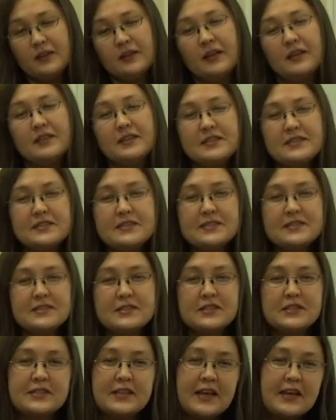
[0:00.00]
Now this is
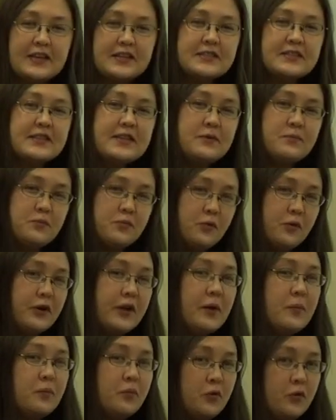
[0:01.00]
today's
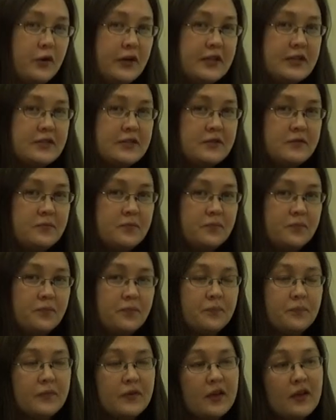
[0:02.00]
important point.
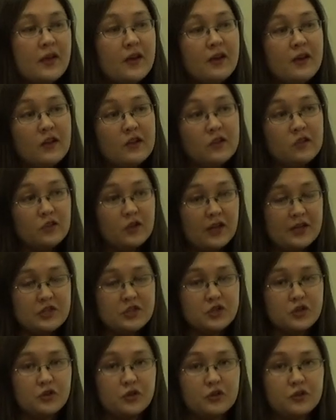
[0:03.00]

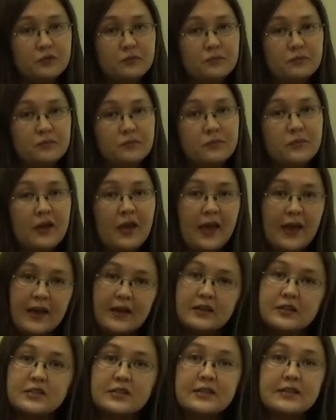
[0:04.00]
Logical
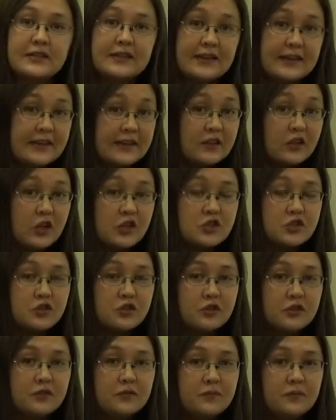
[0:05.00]
and
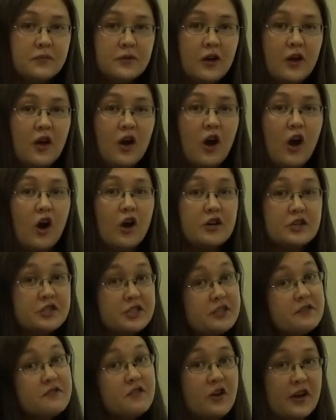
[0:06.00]
illogical are
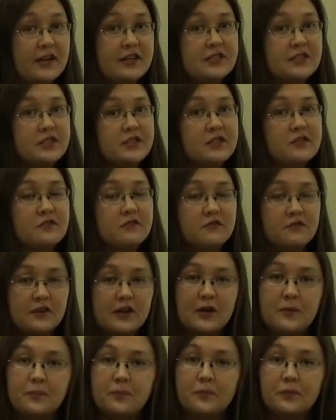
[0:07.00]
different
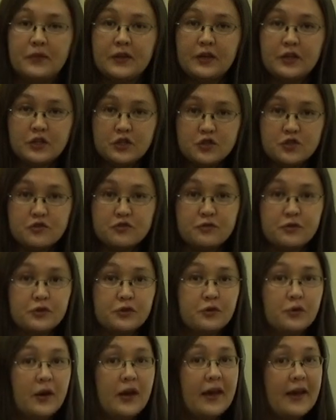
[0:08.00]
from
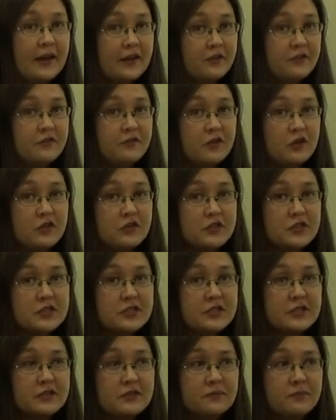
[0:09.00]
true and
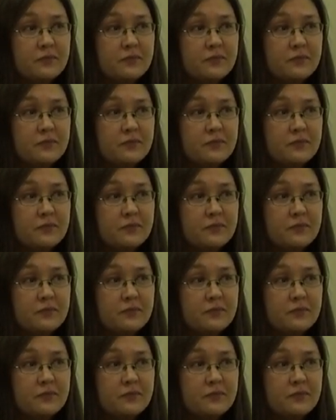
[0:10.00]
false.